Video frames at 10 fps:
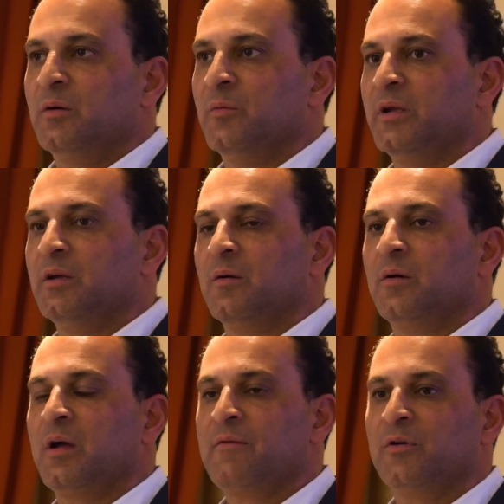We
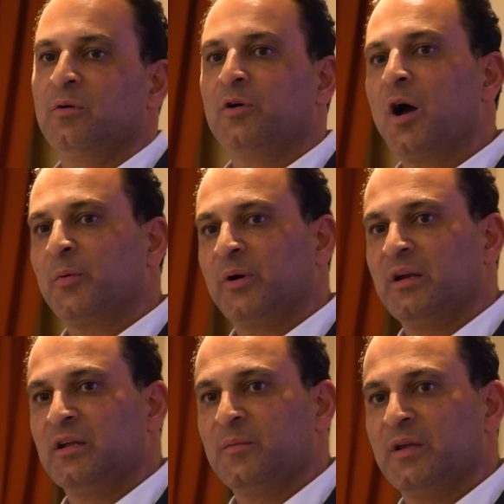have our own
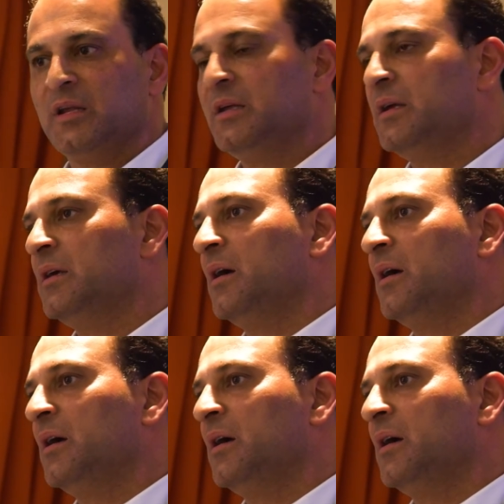operating committee,